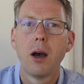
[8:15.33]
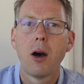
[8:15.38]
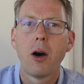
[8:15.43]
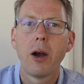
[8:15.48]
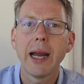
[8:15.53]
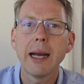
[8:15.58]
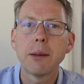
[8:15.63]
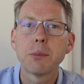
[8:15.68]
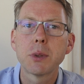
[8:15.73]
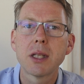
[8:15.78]

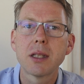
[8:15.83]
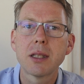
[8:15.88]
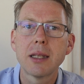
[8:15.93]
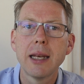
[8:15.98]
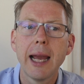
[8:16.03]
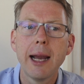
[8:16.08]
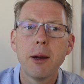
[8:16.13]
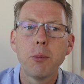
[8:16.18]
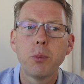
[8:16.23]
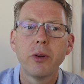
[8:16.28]
IAPT
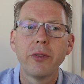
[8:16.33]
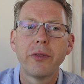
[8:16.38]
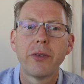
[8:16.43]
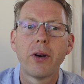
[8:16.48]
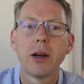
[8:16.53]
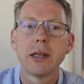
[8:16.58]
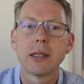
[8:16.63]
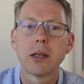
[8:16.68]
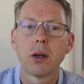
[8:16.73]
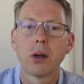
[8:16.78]
now
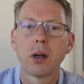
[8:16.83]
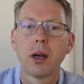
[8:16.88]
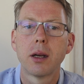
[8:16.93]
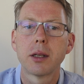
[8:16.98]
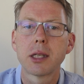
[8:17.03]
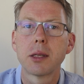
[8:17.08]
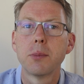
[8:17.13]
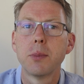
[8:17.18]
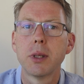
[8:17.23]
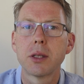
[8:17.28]
provides our
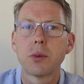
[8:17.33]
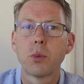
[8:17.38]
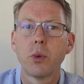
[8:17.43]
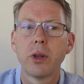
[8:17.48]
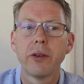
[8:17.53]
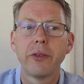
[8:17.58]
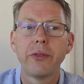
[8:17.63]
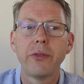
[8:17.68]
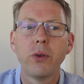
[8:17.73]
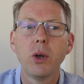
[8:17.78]
customers
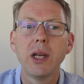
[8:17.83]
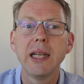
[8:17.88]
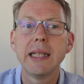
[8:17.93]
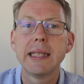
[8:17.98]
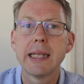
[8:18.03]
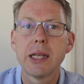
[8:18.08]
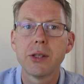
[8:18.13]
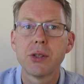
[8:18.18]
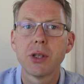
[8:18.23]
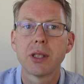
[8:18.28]
with a fully
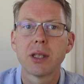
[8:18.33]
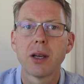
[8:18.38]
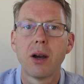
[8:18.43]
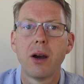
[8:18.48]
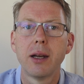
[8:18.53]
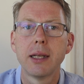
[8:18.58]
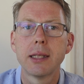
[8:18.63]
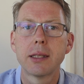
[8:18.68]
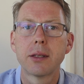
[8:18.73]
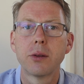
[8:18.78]

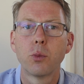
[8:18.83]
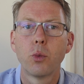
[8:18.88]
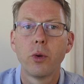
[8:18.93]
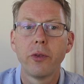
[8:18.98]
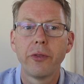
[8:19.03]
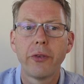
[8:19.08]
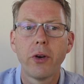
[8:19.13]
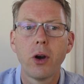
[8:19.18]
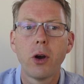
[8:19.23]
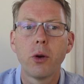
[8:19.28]
digitised
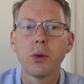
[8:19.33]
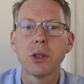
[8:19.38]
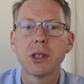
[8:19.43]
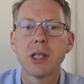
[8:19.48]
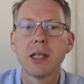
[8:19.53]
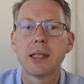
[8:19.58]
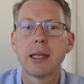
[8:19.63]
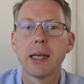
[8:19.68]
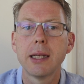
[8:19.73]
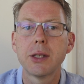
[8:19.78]
referral
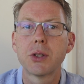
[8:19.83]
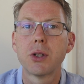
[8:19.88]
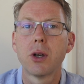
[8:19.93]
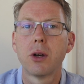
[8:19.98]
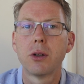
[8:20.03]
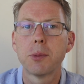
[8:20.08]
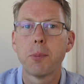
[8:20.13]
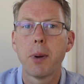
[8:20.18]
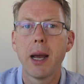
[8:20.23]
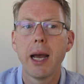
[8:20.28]
to
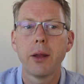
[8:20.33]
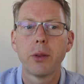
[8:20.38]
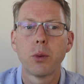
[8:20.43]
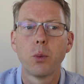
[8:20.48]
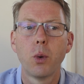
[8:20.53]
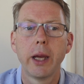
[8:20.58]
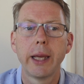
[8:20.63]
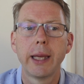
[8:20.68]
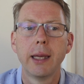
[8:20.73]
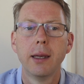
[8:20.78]
discharge
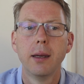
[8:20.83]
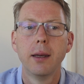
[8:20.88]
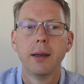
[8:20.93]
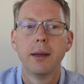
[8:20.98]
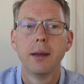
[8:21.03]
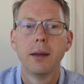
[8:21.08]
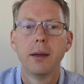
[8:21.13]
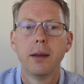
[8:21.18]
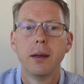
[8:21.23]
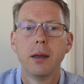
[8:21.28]
pathway.
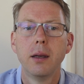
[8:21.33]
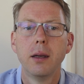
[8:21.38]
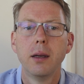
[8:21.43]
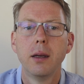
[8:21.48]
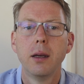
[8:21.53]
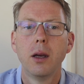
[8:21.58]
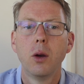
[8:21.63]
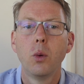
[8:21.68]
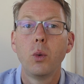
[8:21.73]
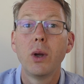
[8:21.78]

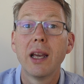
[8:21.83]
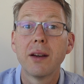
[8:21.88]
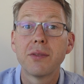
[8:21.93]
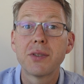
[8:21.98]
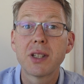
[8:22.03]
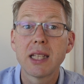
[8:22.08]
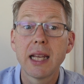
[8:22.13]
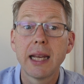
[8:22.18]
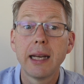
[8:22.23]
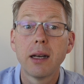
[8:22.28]
We have
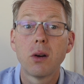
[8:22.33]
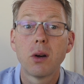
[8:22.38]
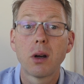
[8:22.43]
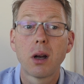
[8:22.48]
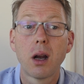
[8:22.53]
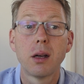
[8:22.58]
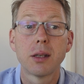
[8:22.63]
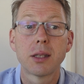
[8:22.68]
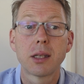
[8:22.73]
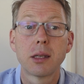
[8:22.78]
seen our
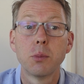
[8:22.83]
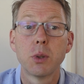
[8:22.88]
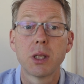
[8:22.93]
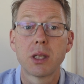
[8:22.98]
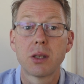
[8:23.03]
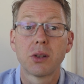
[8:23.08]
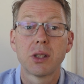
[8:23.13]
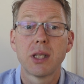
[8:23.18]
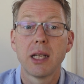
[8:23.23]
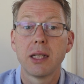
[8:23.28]
customers
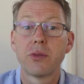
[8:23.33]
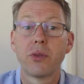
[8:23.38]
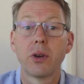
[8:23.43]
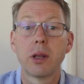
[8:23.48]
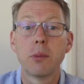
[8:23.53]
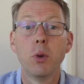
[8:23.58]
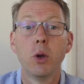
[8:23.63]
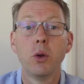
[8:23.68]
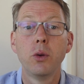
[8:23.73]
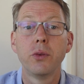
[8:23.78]

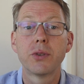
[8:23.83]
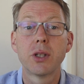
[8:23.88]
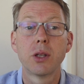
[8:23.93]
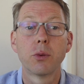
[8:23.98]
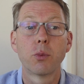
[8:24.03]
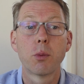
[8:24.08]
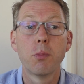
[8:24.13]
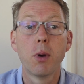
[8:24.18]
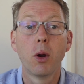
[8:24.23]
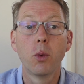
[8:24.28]
successfully move to
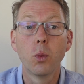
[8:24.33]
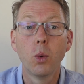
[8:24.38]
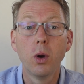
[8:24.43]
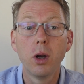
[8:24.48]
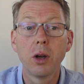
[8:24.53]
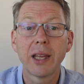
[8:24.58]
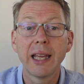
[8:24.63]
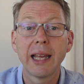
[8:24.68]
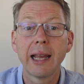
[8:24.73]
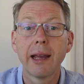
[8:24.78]
remote
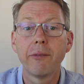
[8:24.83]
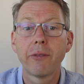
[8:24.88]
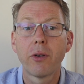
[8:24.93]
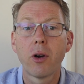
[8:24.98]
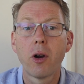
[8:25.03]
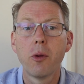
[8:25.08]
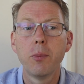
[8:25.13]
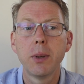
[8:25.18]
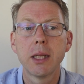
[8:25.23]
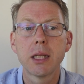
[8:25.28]
working
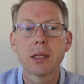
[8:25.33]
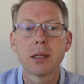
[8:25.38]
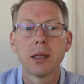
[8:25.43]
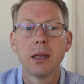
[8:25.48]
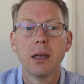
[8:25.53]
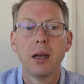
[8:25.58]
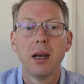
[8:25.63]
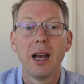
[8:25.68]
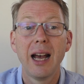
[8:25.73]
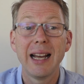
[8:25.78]
environments,
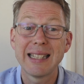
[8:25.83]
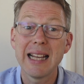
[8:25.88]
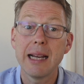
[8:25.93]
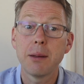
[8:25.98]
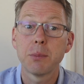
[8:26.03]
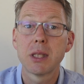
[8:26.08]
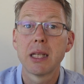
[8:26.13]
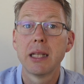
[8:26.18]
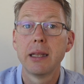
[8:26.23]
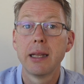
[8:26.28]

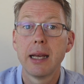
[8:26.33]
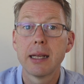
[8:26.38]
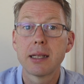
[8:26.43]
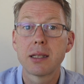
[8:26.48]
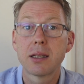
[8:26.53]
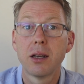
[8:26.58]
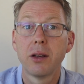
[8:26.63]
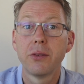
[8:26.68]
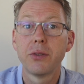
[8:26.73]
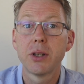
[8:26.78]
adapting their
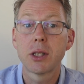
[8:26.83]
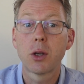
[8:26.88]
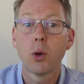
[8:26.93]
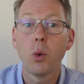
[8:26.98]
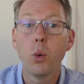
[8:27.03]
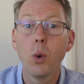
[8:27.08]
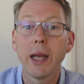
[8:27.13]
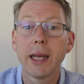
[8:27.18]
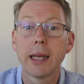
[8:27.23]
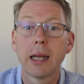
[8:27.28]
service
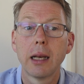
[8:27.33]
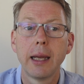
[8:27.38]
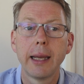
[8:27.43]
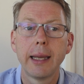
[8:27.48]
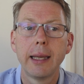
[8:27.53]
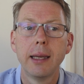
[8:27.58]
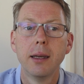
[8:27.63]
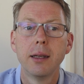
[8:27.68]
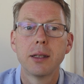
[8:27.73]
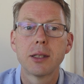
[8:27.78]

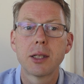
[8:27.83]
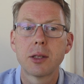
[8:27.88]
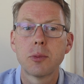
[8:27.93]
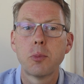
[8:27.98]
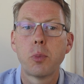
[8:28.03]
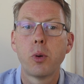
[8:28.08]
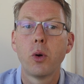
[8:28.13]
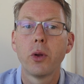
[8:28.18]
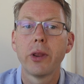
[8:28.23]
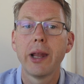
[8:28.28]
quickly to
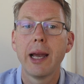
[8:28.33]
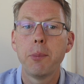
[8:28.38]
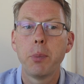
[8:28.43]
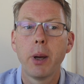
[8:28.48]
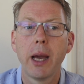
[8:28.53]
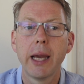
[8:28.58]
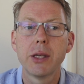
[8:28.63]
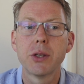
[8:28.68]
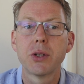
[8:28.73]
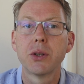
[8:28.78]
support their
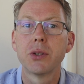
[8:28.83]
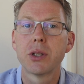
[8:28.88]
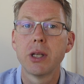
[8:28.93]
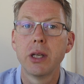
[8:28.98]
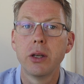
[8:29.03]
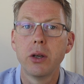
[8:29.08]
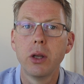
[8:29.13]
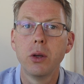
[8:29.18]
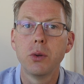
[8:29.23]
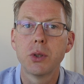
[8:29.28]
patients
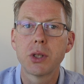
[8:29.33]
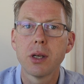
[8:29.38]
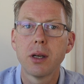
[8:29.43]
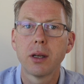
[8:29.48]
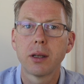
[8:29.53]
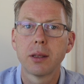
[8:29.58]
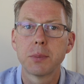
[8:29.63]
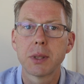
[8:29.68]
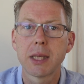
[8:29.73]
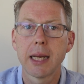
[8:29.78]
in new
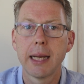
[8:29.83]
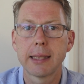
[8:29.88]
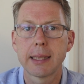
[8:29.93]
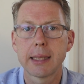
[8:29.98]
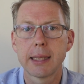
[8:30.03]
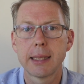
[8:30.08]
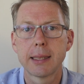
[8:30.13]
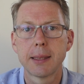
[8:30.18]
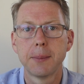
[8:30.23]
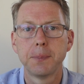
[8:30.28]

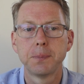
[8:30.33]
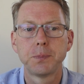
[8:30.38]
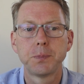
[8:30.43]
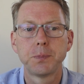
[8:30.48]
circumstances.